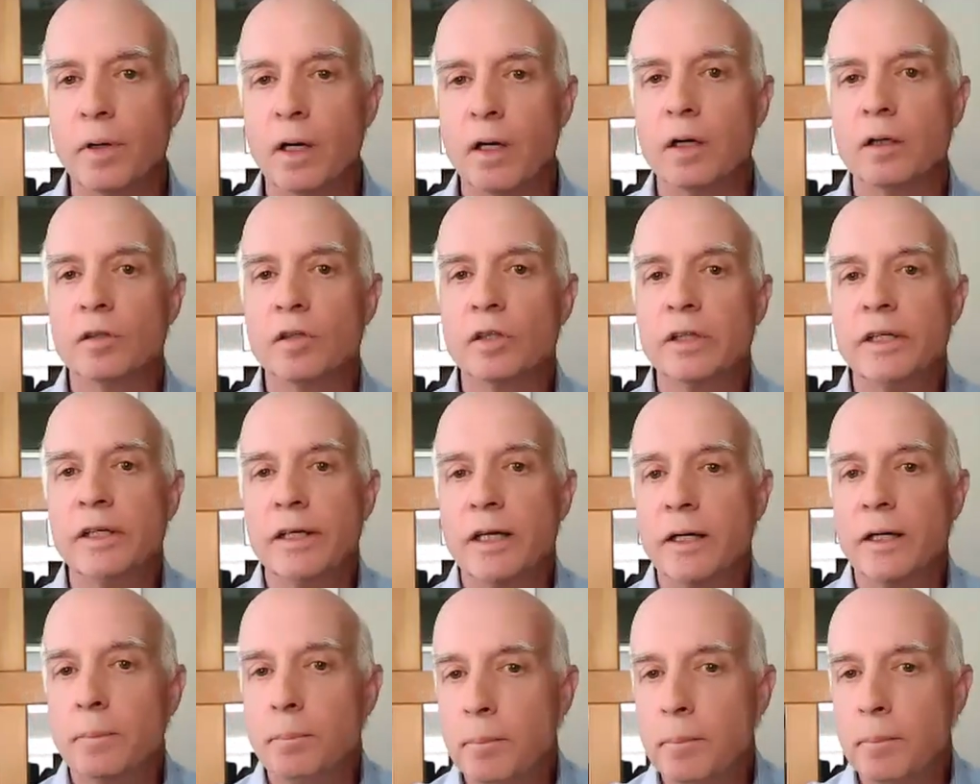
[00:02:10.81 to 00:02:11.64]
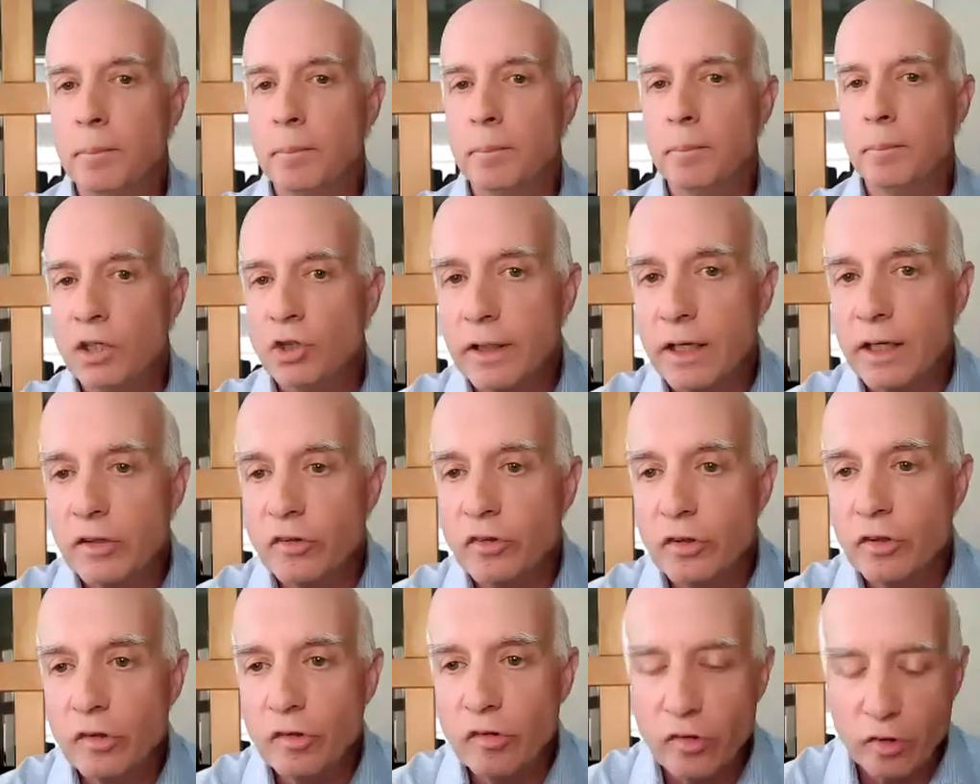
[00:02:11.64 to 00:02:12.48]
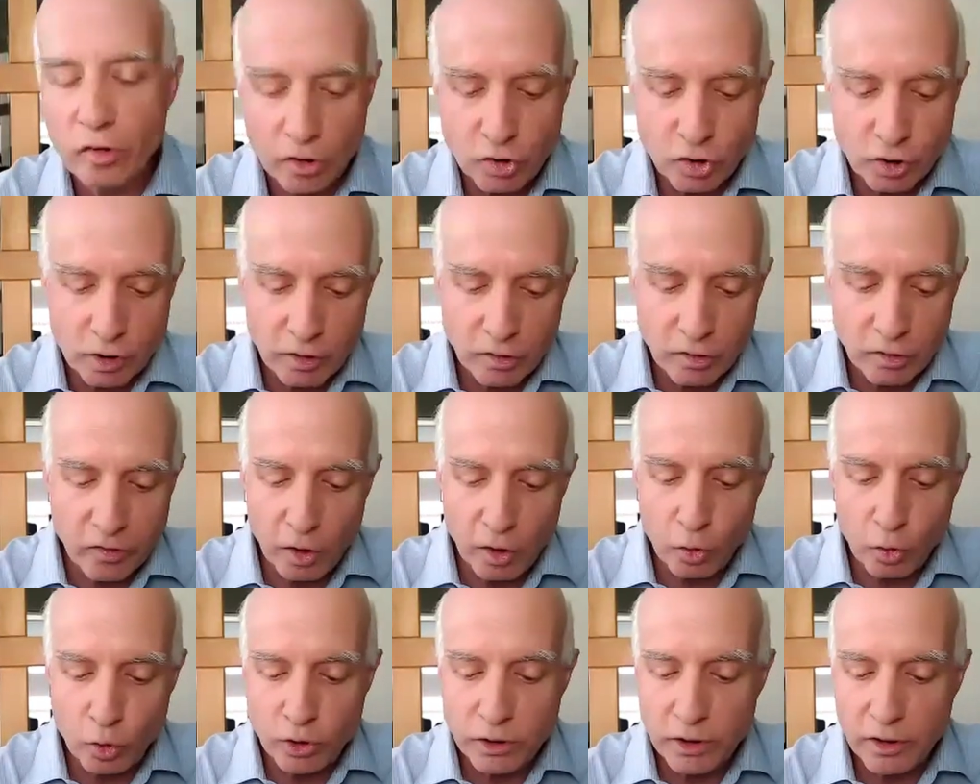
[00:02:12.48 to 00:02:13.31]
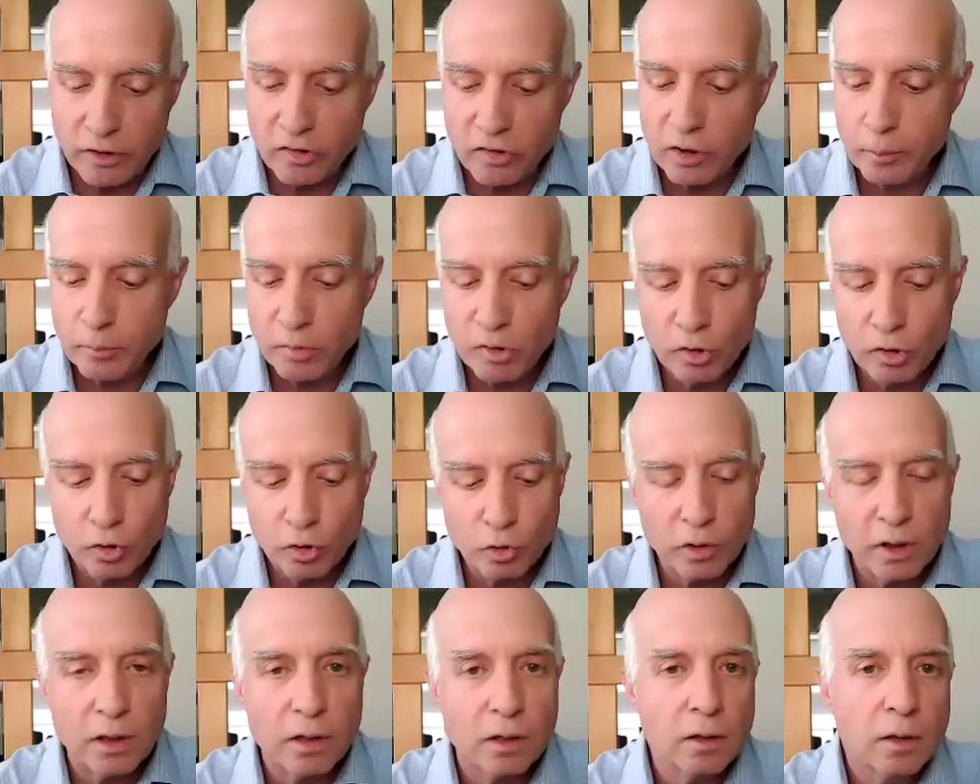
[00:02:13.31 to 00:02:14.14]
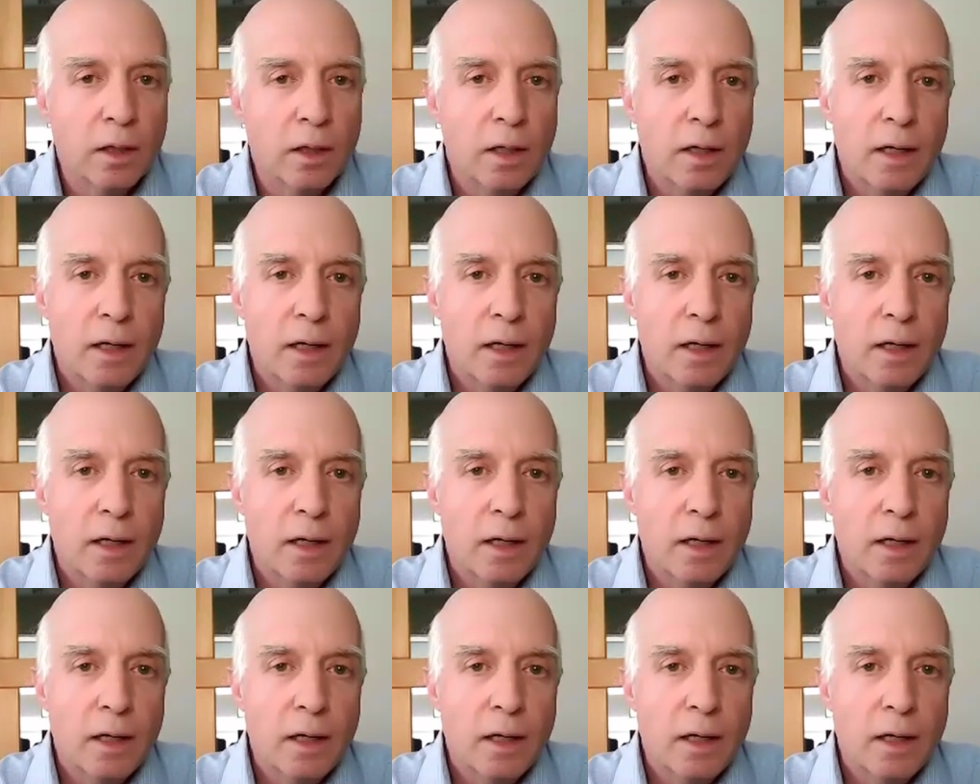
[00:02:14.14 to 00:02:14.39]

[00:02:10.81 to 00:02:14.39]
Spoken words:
looking at major cases such as the O.J. Simpson trial,